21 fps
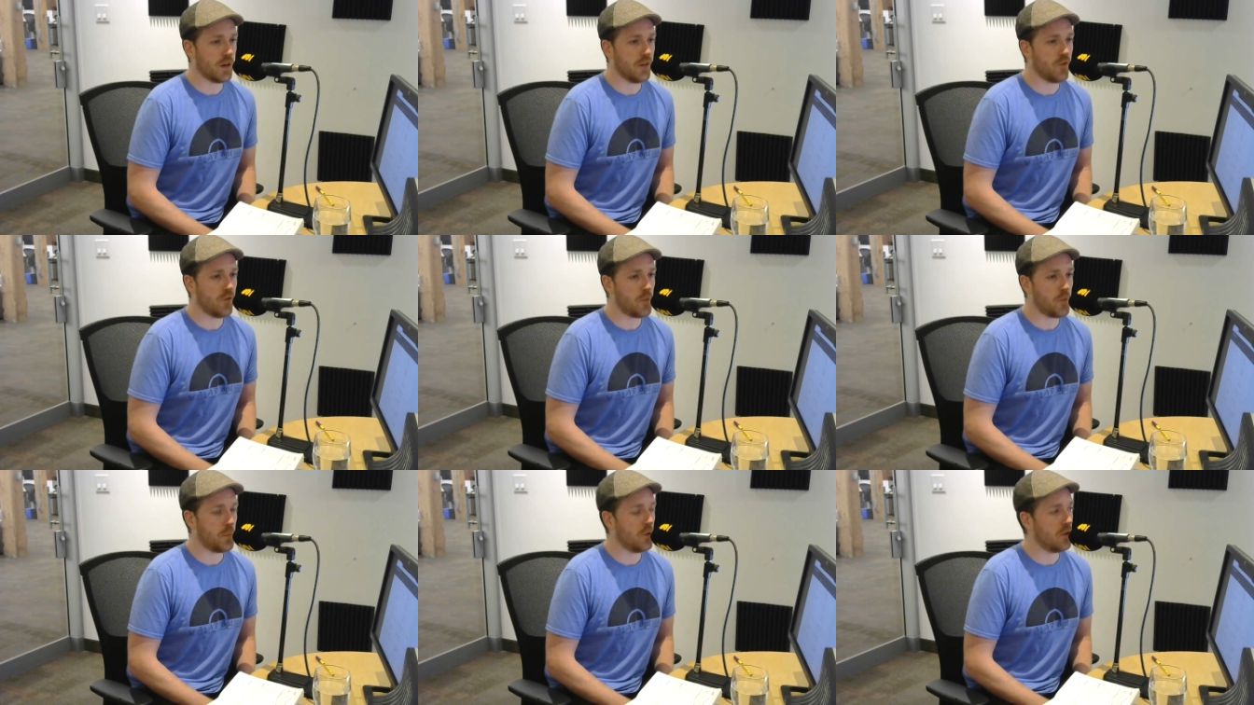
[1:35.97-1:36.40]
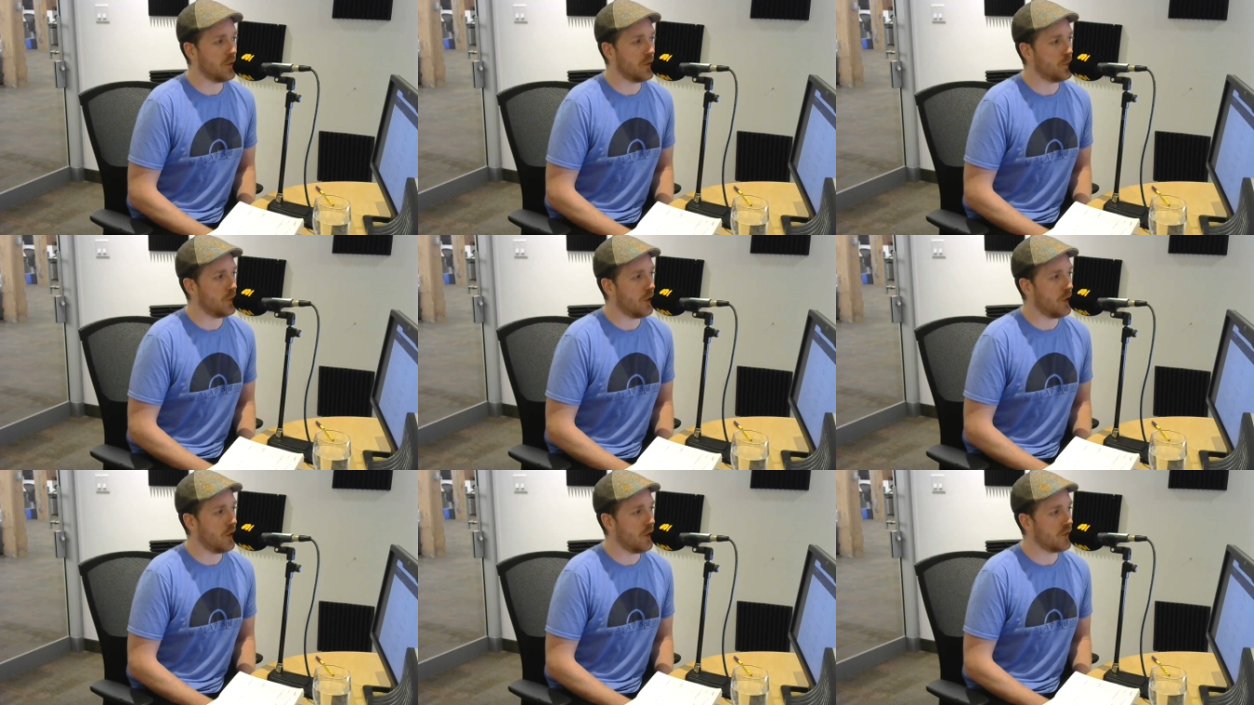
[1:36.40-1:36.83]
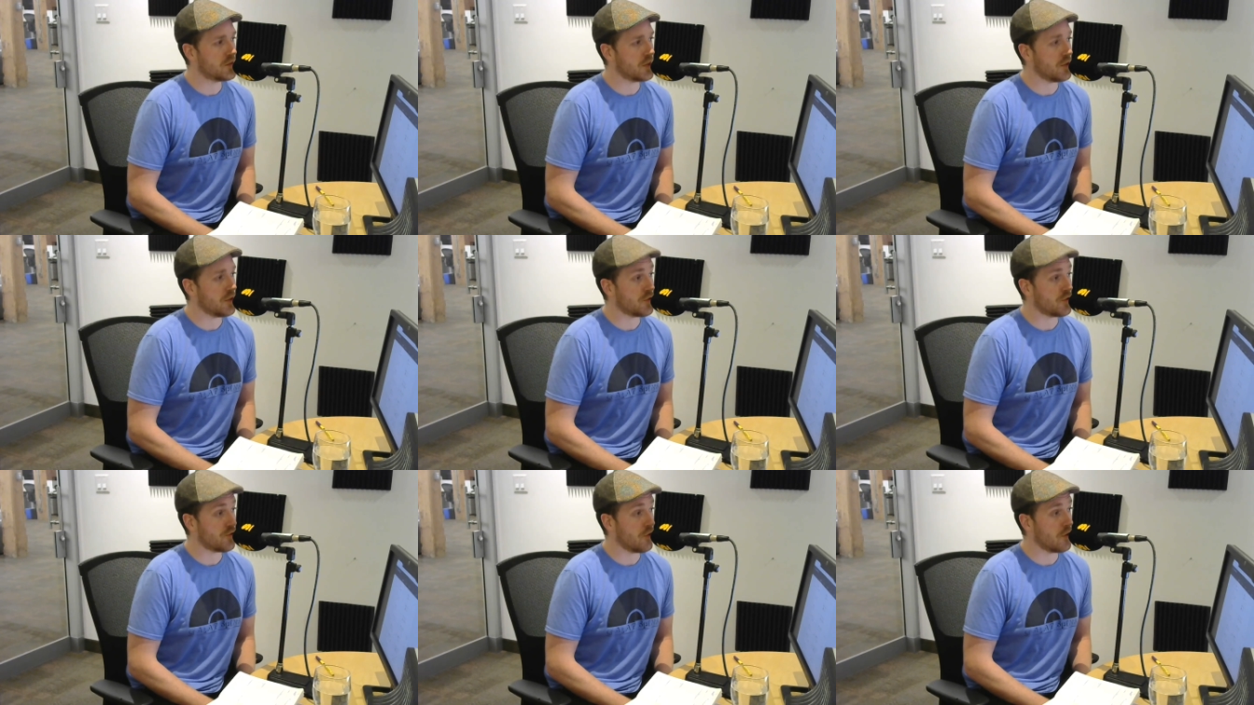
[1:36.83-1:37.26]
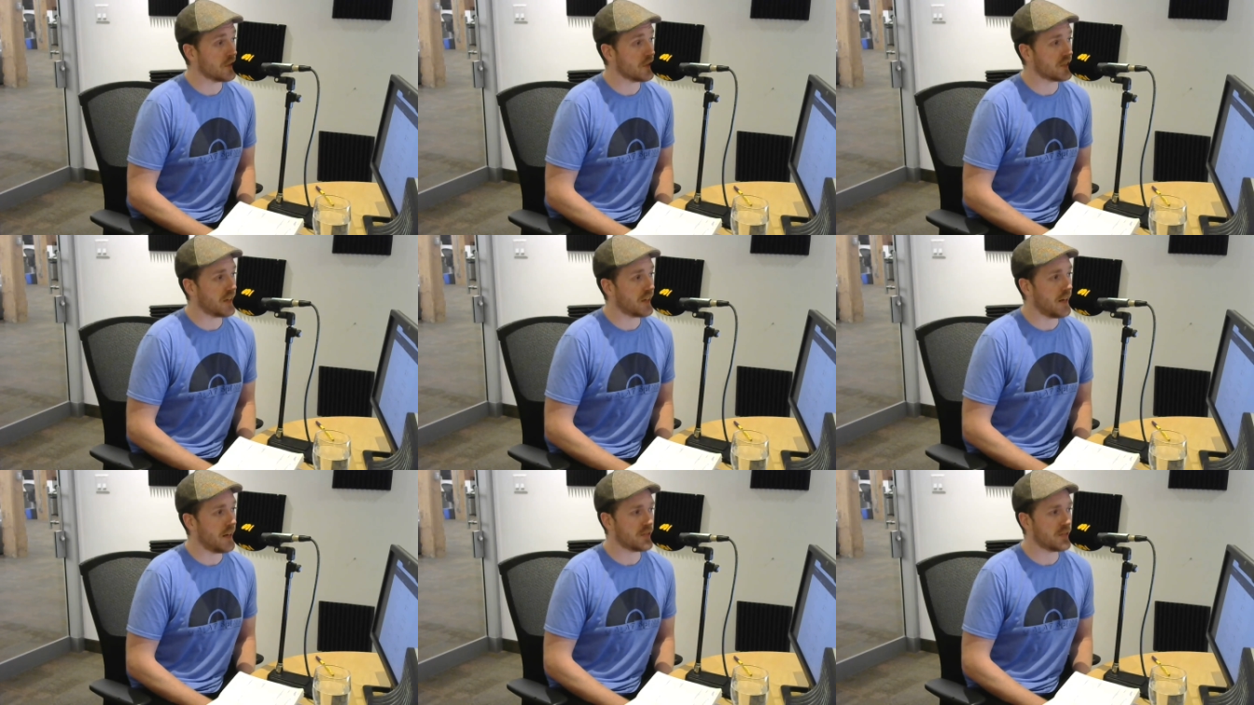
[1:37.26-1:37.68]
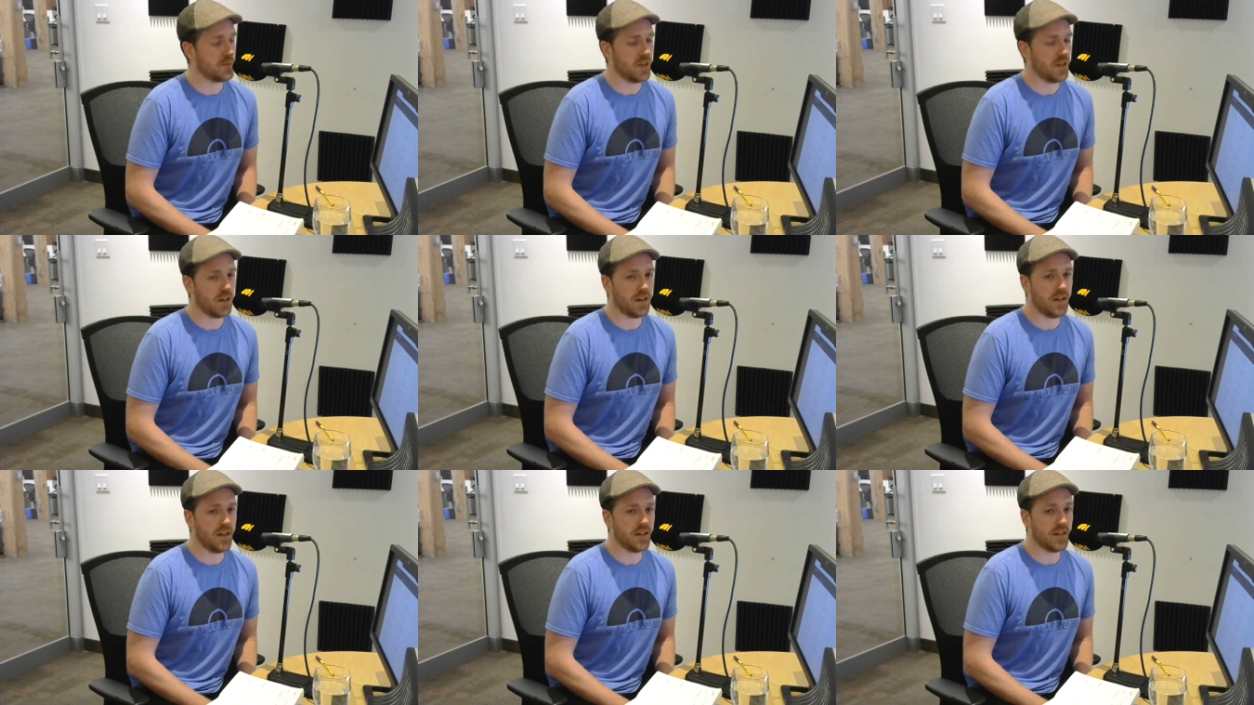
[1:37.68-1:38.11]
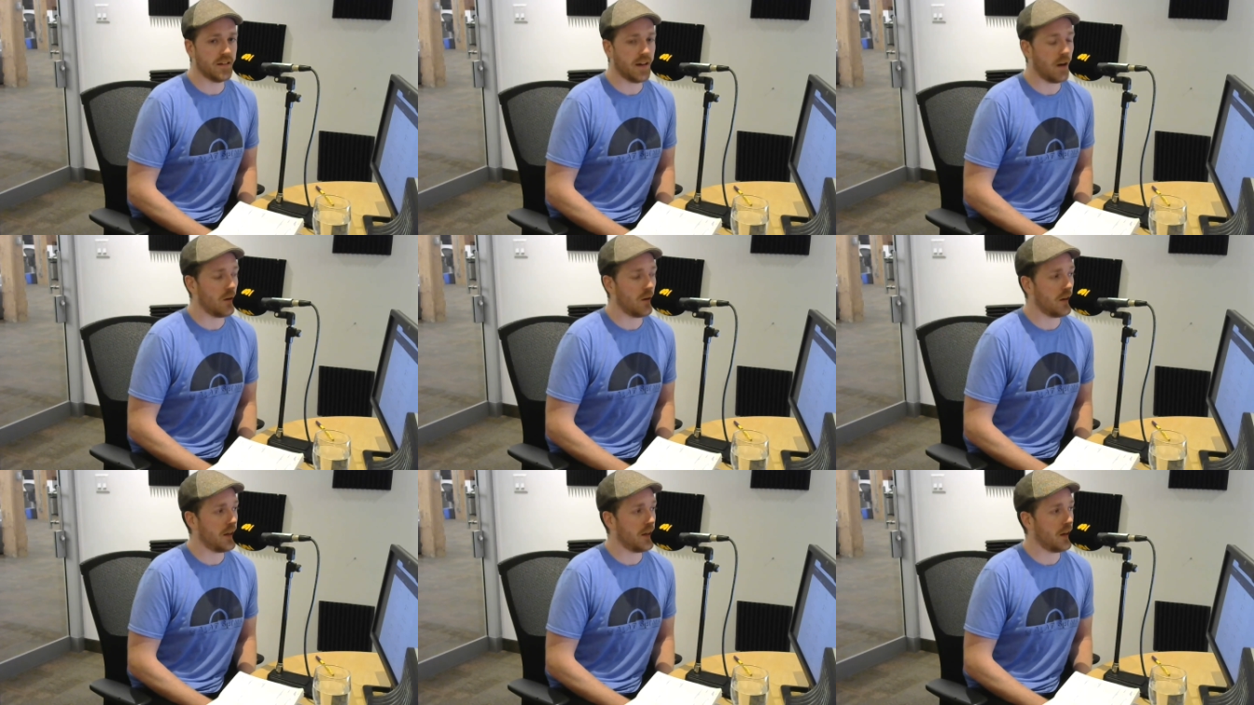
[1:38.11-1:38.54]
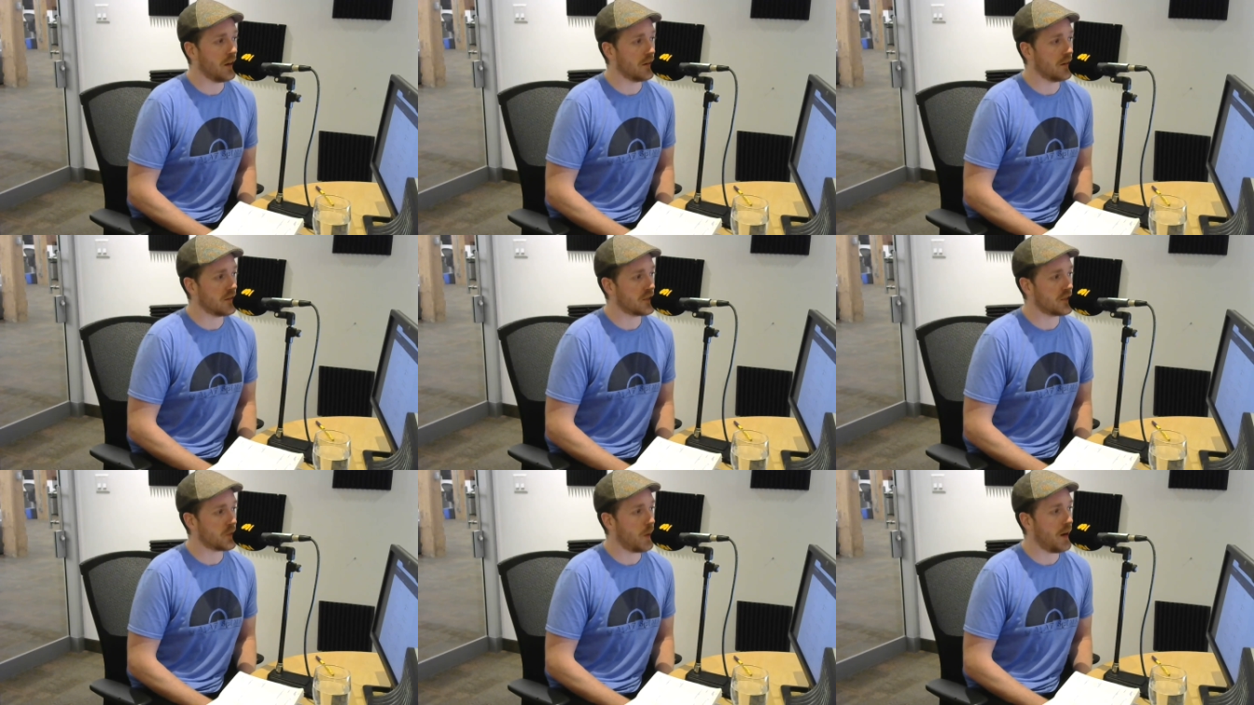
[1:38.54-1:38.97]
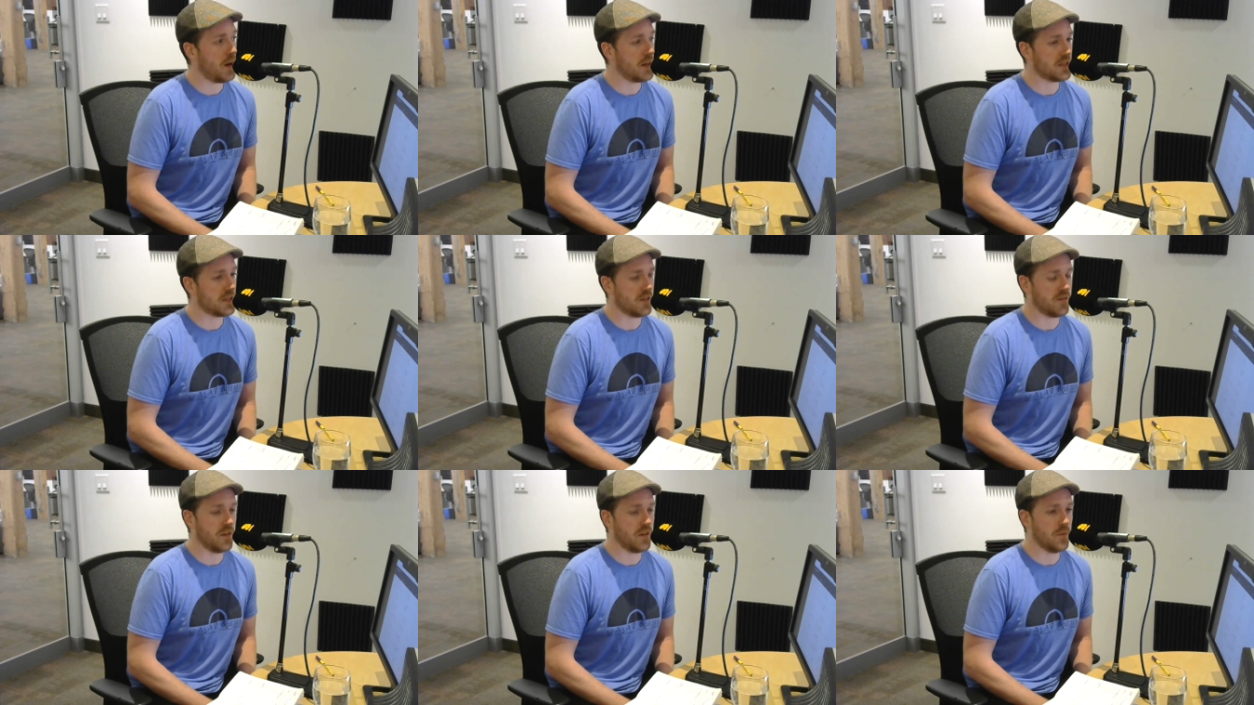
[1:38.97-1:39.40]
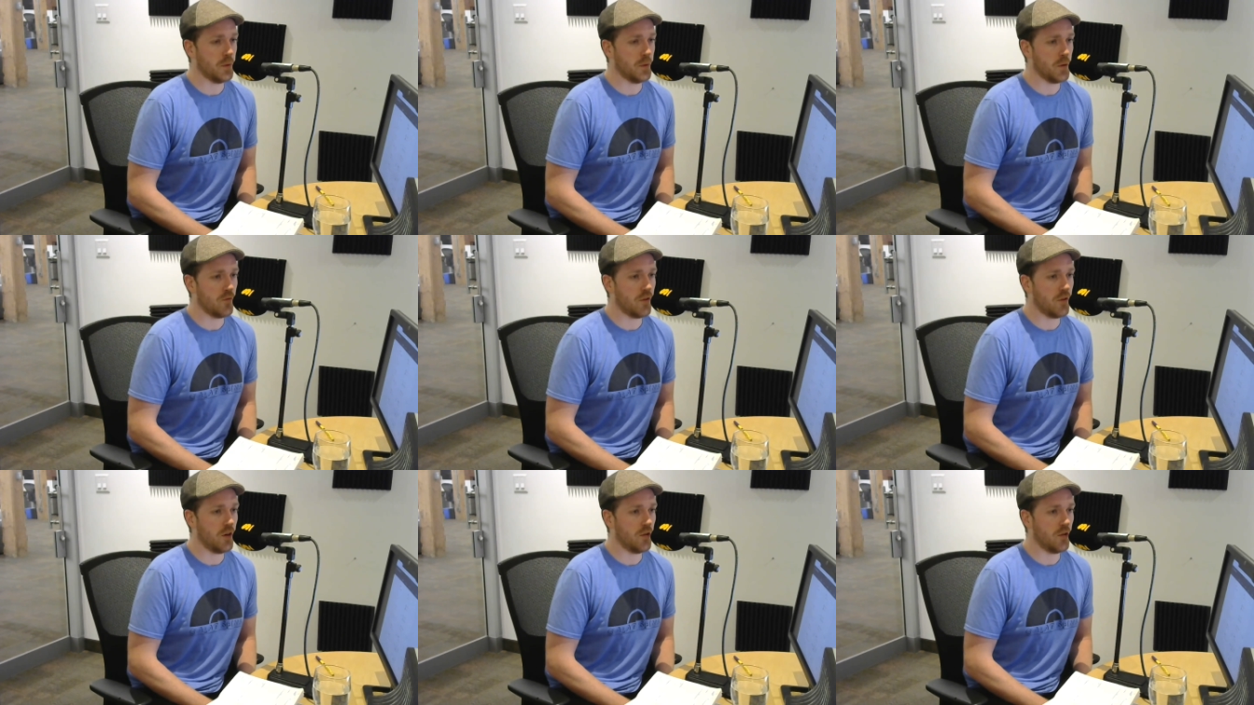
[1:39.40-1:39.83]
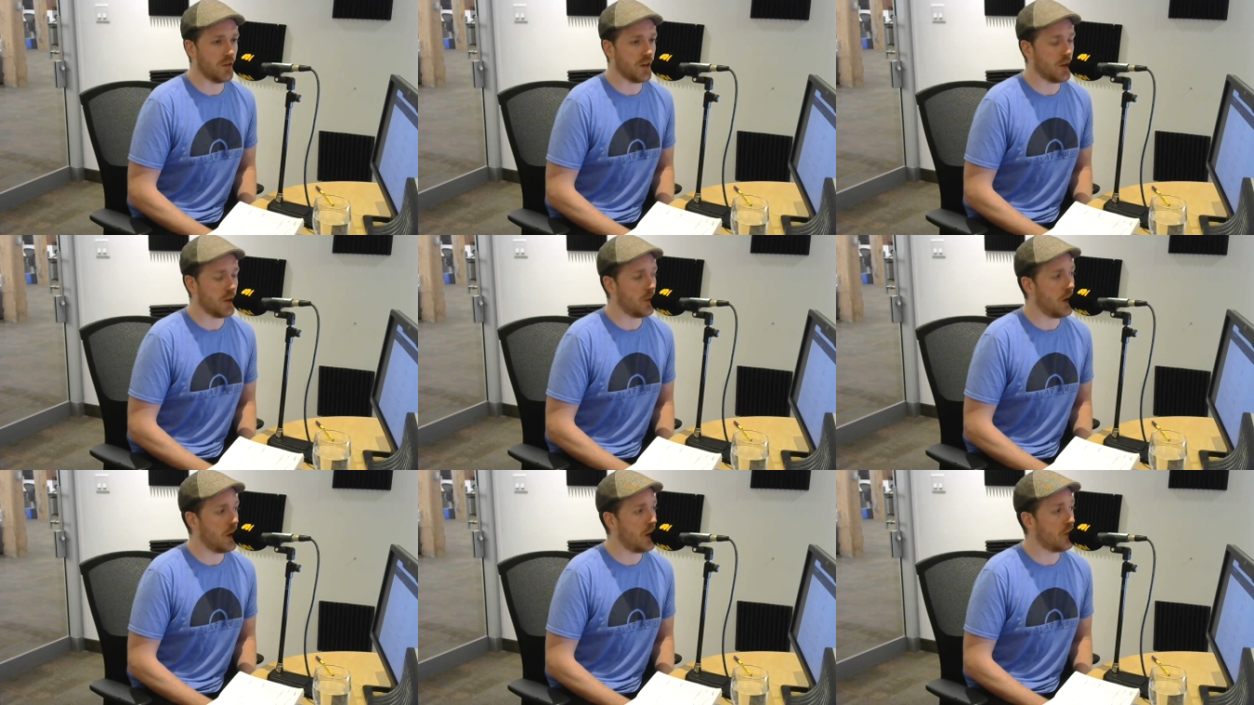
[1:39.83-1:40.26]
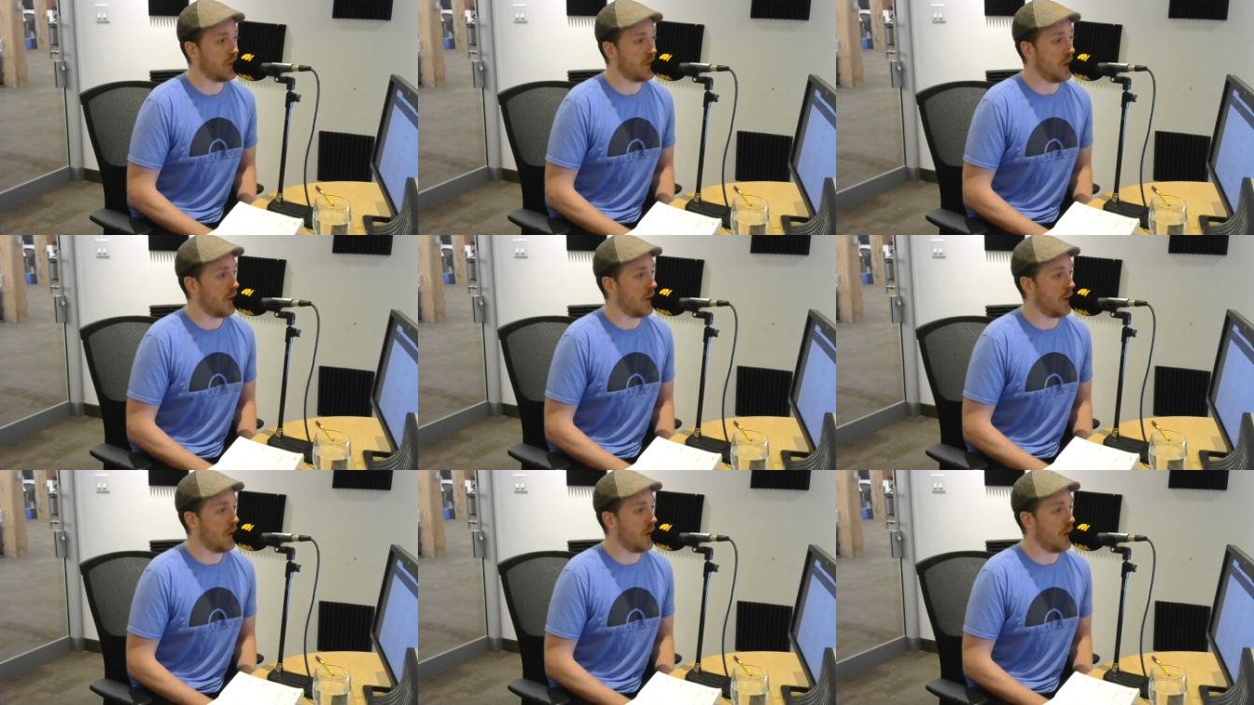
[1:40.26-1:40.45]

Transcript: Liverpool and Wolves got draws against them in the league, and now Lyon twice have given them a real go over.